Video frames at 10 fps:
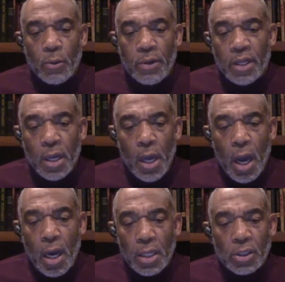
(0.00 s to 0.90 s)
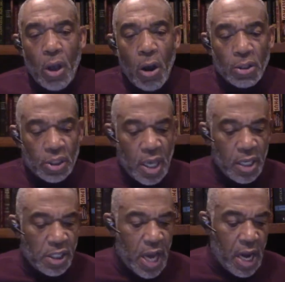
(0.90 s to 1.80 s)
with Saul's
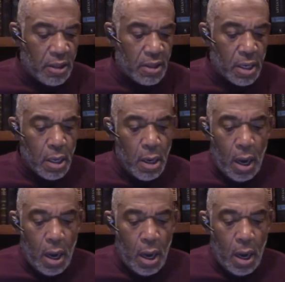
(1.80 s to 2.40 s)
son Jonathan.